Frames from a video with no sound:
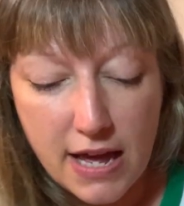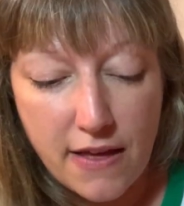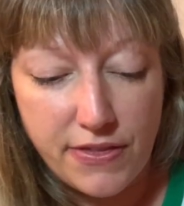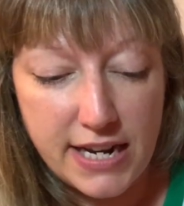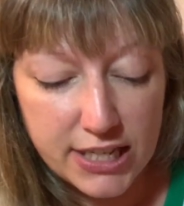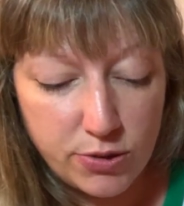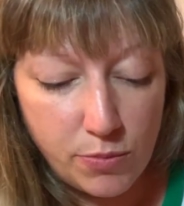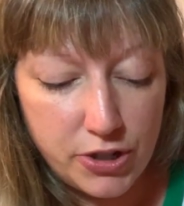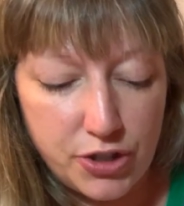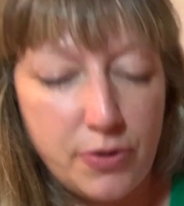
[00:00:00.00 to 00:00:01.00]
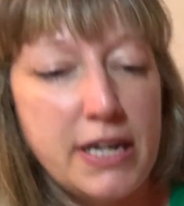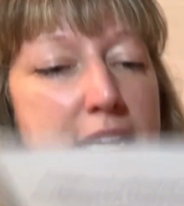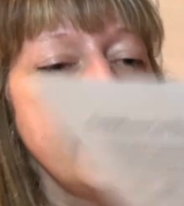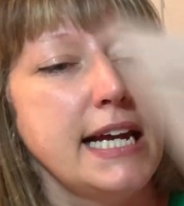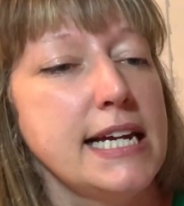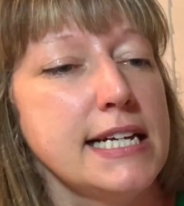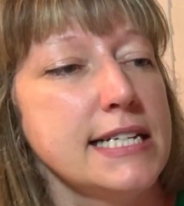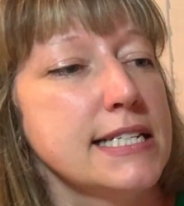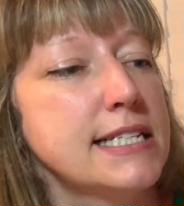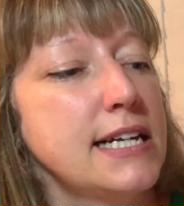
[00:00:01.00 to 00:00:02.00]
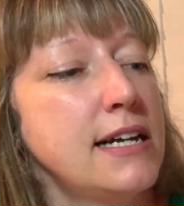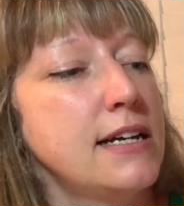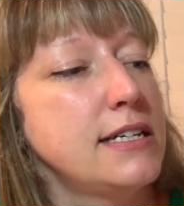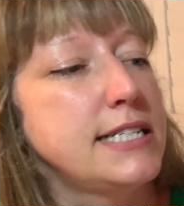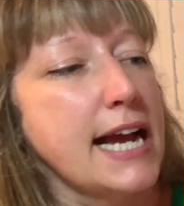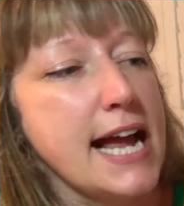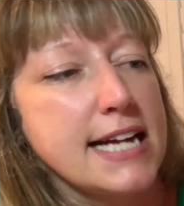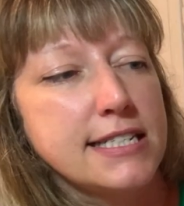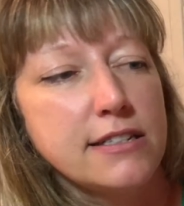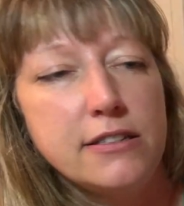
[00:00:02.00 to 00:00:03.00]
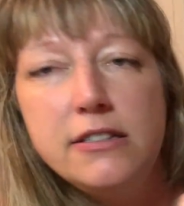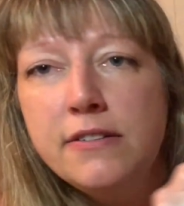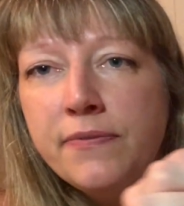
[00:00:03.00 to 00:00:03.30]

the next one we're doing is diacetyl.